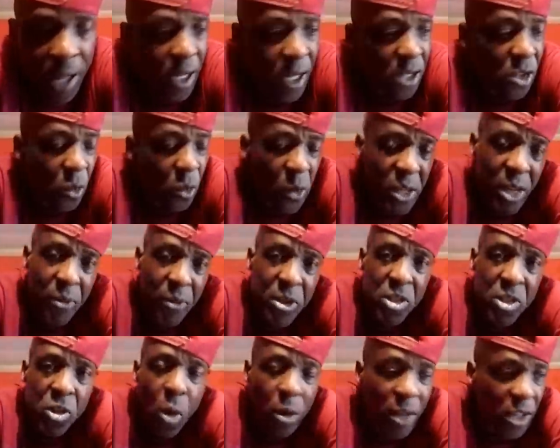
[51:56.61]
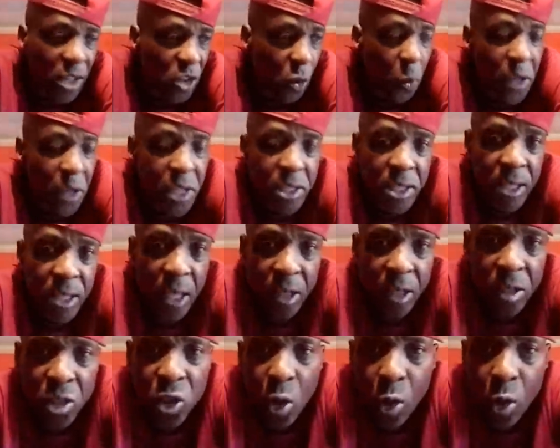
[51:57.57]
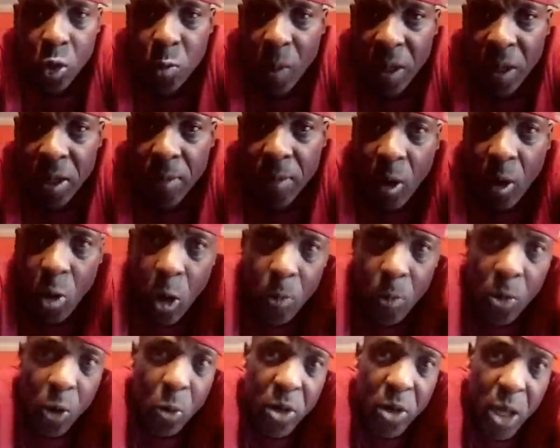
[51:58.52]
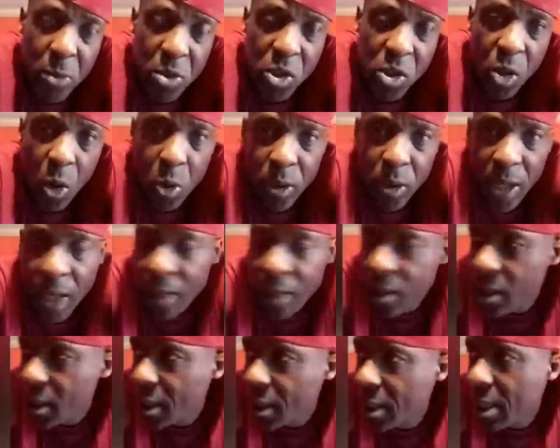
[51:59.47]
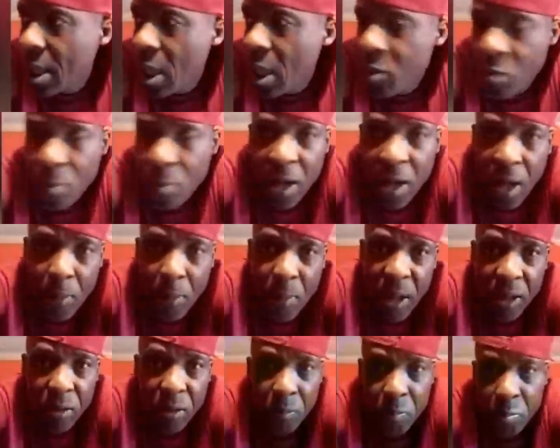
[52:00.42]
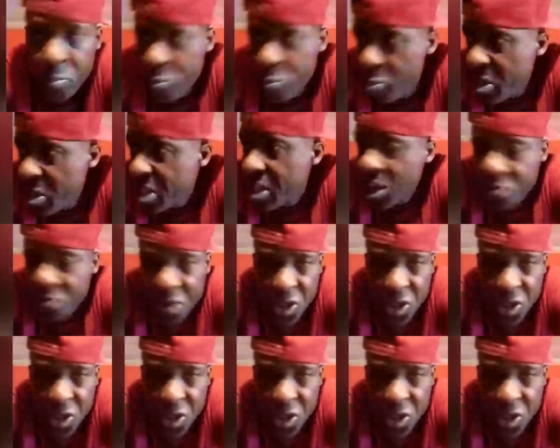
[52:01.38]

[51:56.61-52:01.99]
are squeeze every sound are squeezing and the jugs man them are come down with them sound and every man are big heavy